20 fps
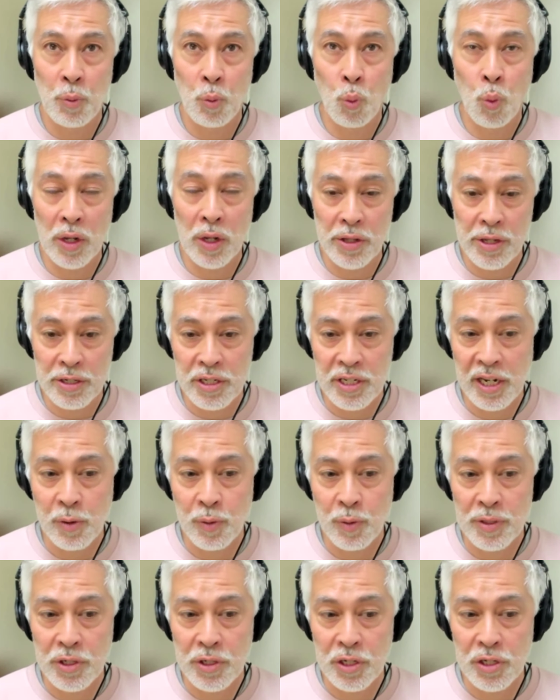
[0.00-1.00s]
what this
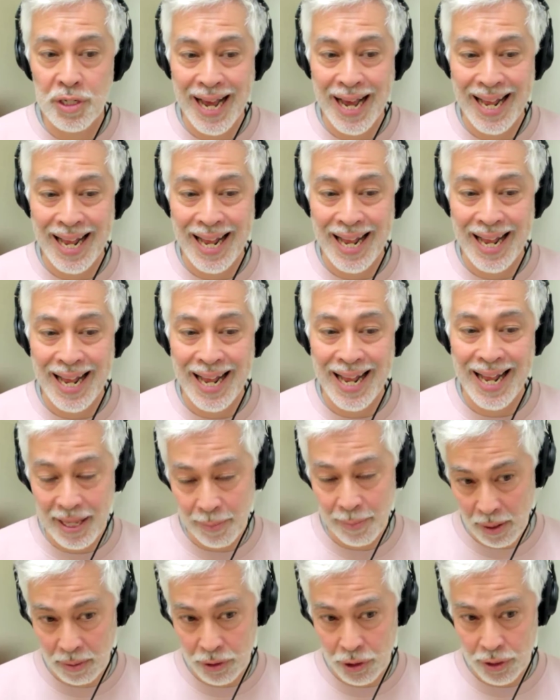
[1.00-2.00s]
sequence is telling
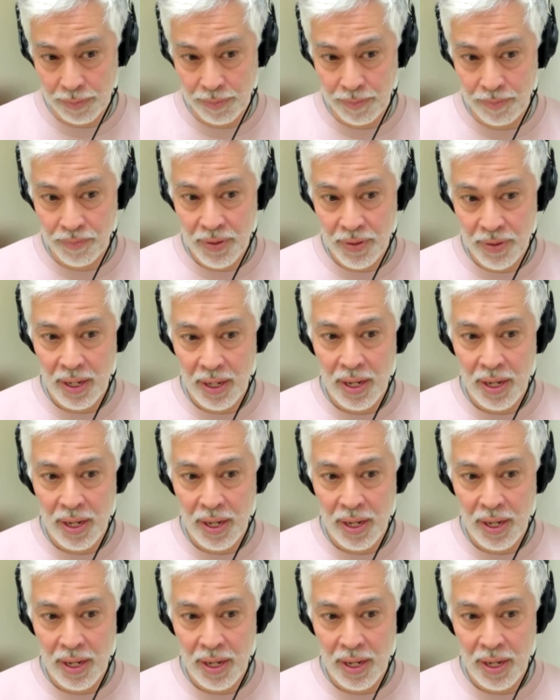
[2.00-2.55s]
them about.